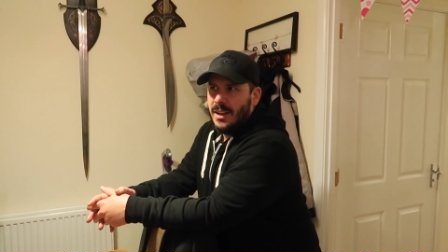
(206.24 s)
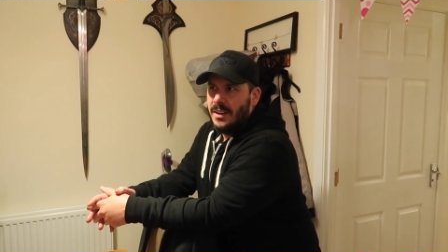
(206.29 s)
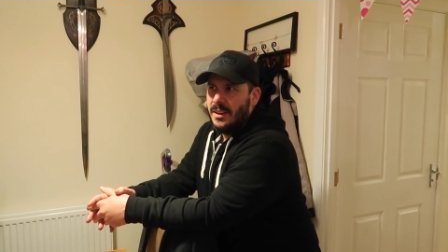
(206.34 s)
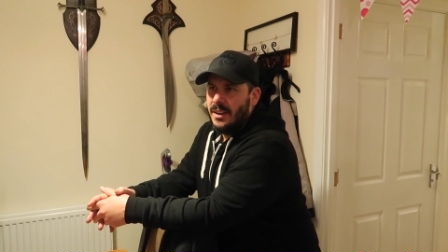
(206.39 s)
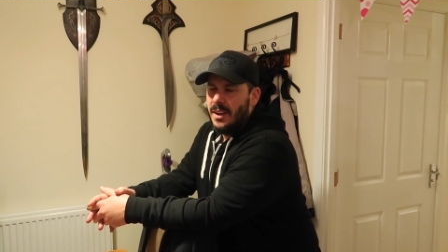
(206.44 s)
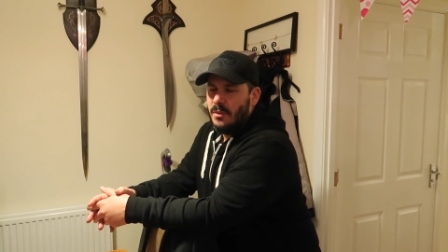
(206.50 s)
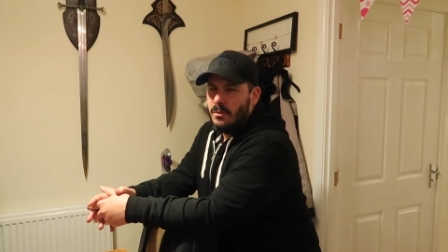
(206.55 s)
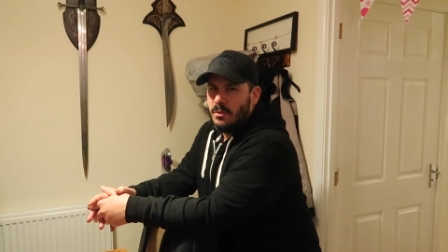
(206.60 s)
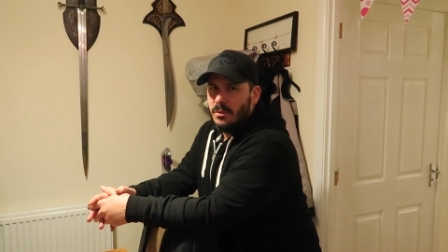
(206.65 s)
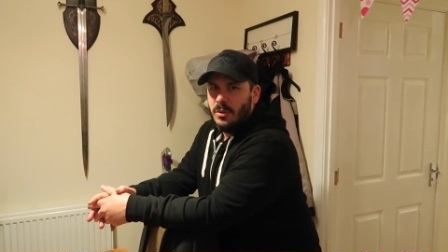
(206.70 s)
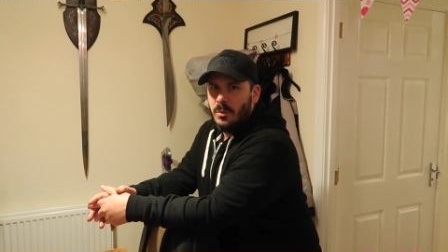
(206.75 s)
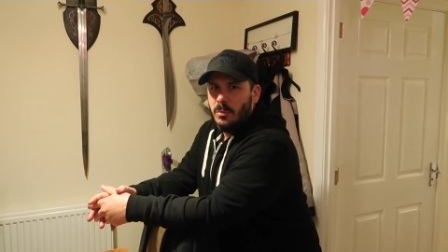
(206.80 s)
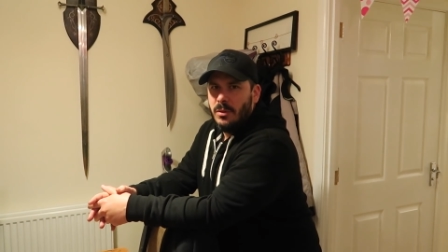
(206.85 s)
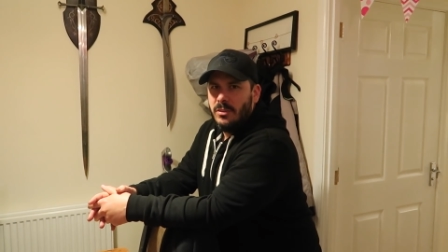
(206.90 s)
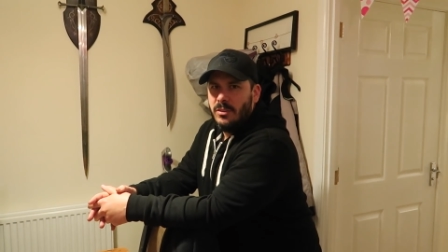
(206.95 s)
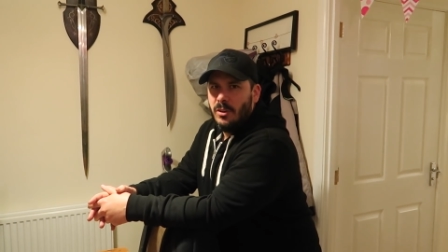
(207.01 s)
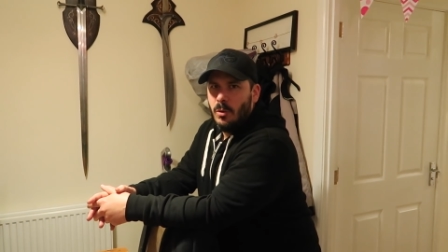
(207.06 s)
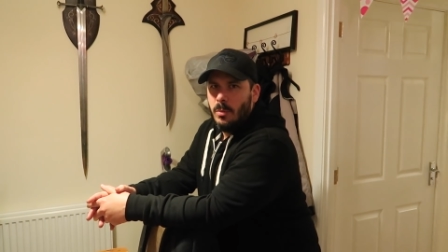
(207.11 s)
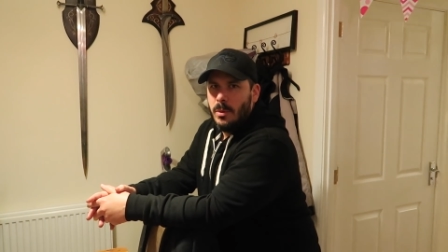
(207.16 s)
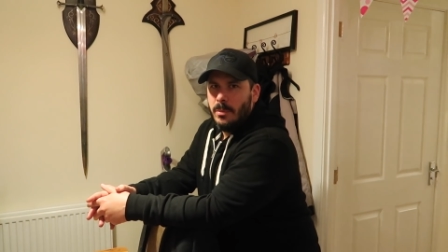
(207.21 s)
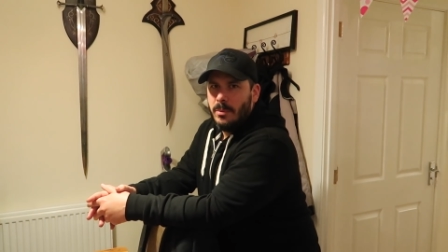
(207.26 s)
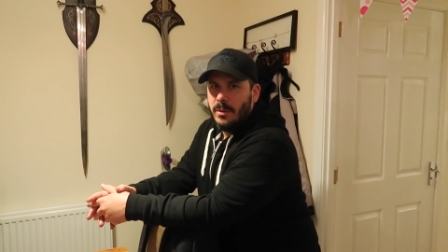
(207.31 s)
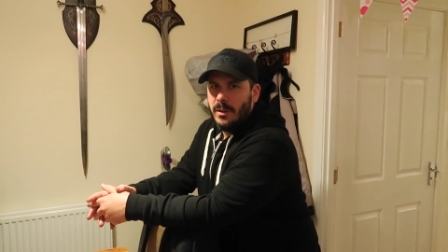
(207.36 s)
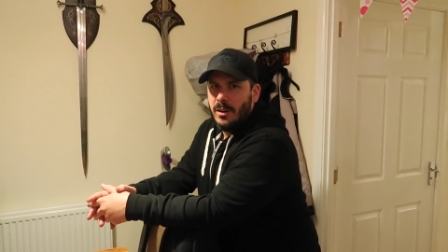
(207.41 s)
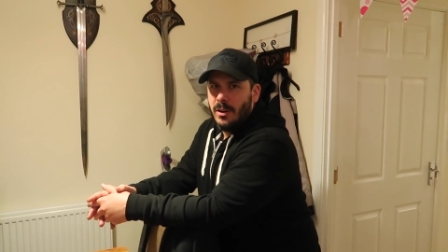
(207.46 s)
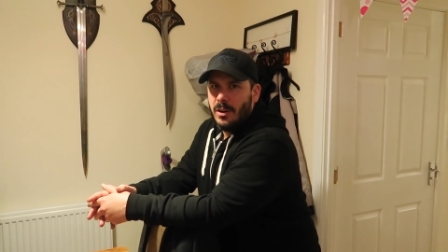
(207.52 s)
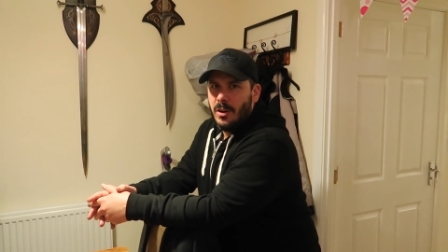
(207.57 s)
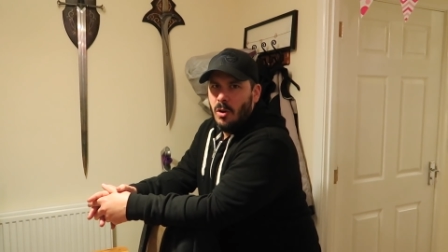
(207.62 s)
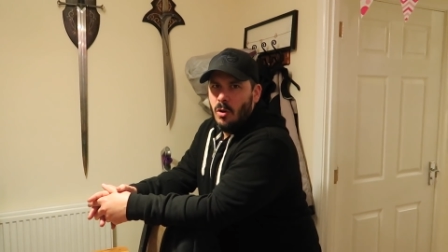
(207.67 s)
And every time we tell people,
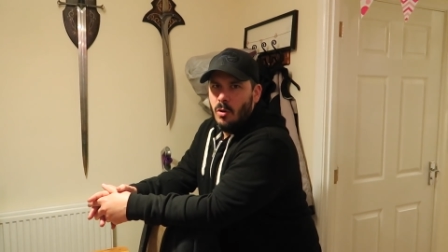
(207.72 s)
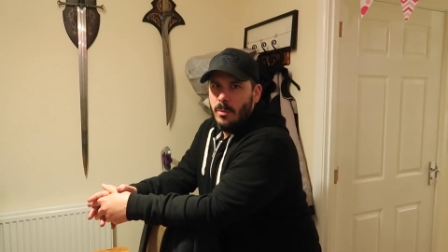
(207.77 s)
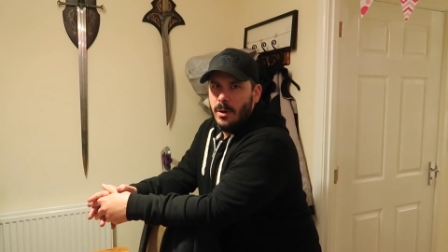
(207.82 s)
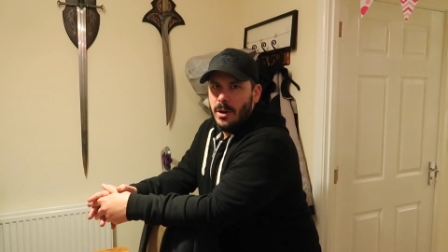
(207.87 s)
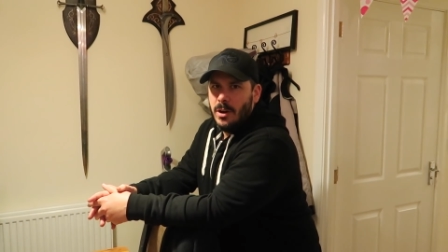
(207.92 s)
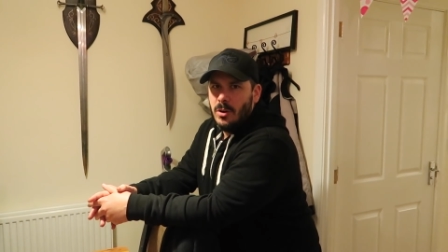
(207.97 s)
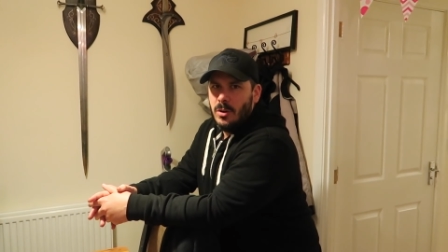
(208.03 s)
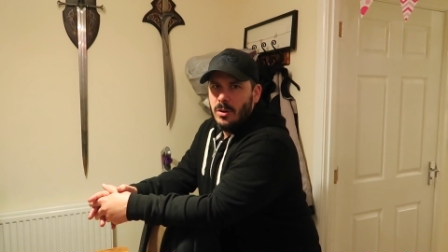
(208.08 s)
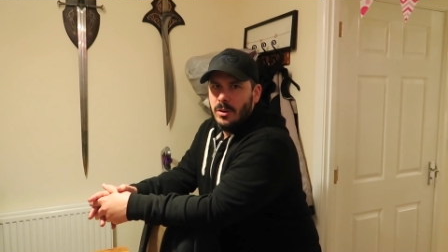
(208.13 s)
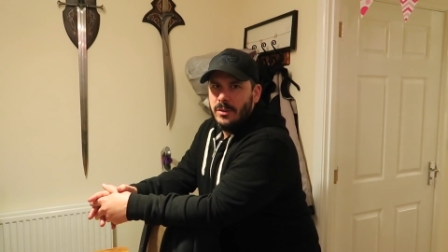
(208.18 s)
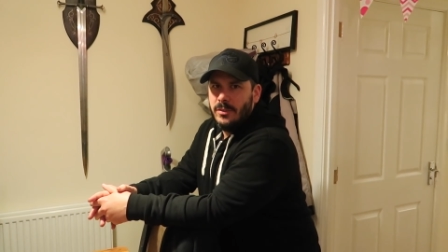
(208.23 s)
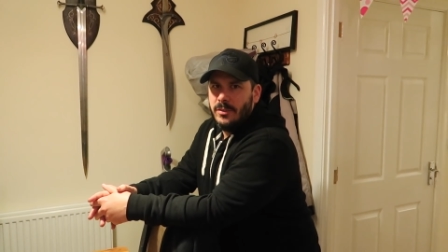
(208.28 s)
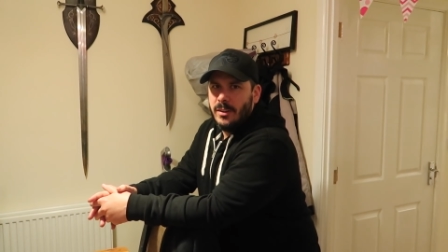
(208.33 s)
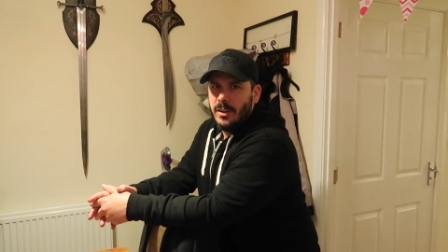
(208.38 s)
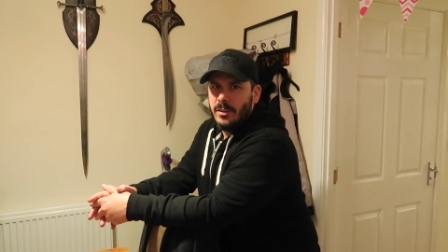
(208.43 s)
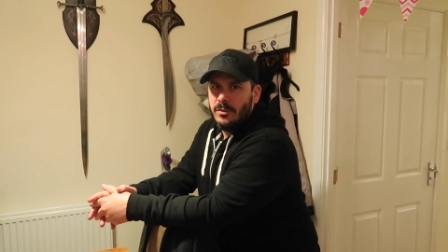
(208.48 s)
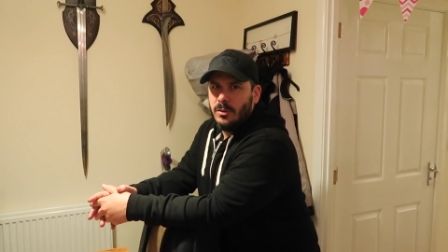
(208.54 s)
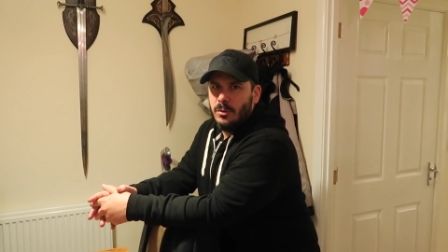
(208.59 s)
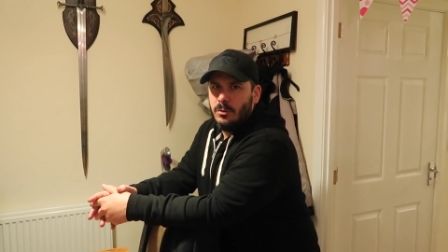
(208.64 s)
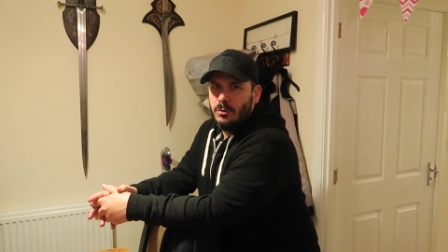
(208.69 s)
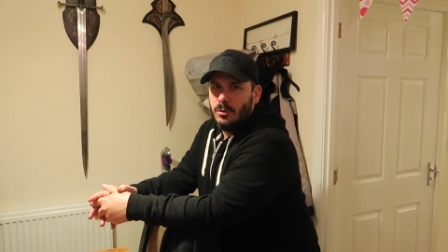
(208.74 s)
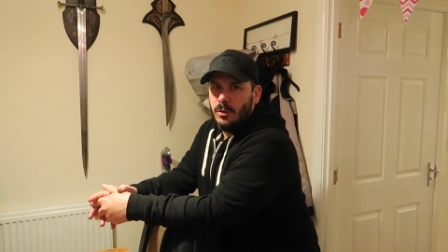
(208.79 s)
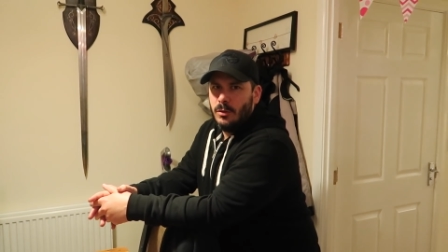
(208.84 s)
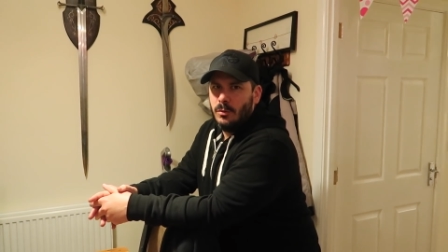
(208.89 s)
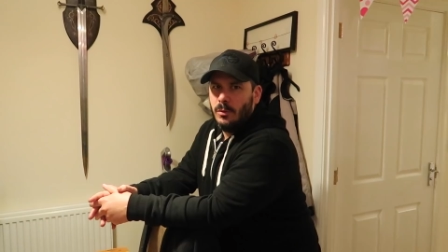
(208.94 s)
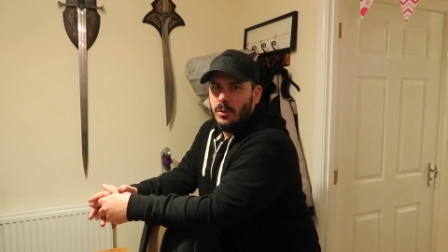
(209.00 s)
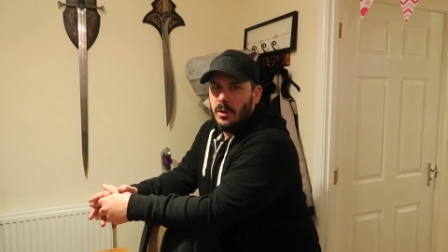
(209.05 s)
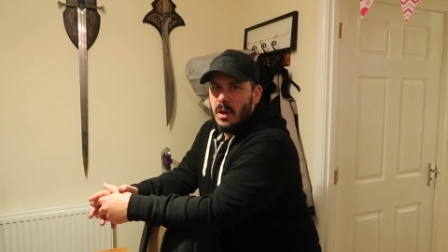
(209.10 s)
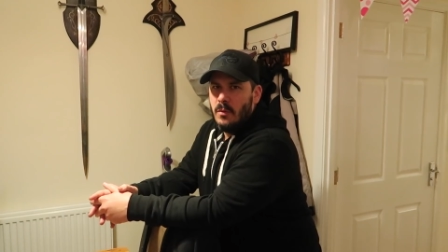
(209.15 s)
they're like, oh my God, isn't that so stressful?